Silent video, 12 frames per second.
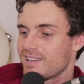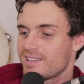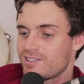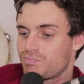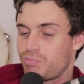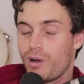
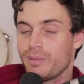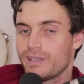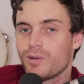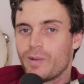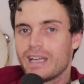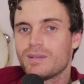It's probably
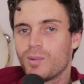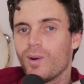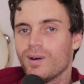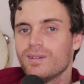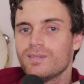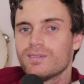the weed
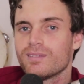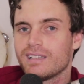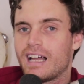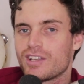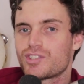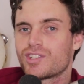war
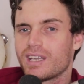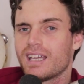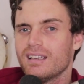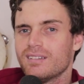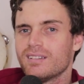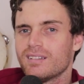last
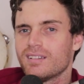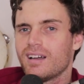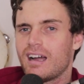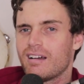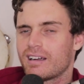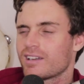year.
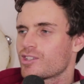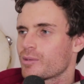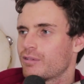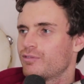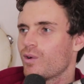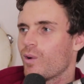I reckon it
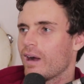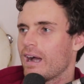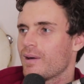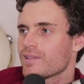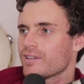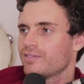took me 4
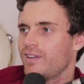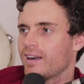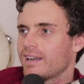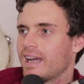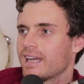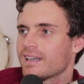hours. I
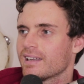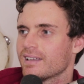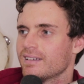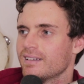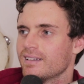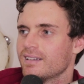fucking hated
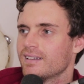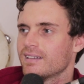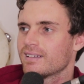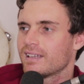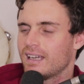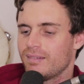it.
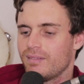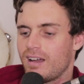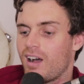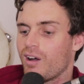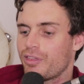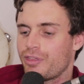Yeah.
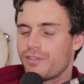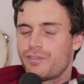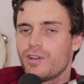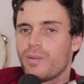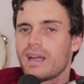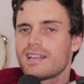Oh, a
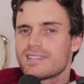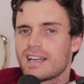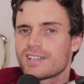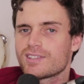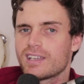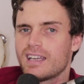few weeks
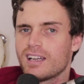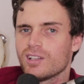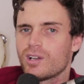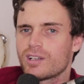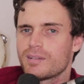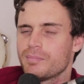actually, and a
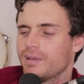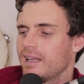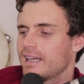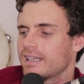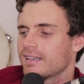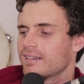lot of
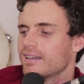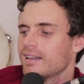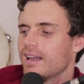complaining.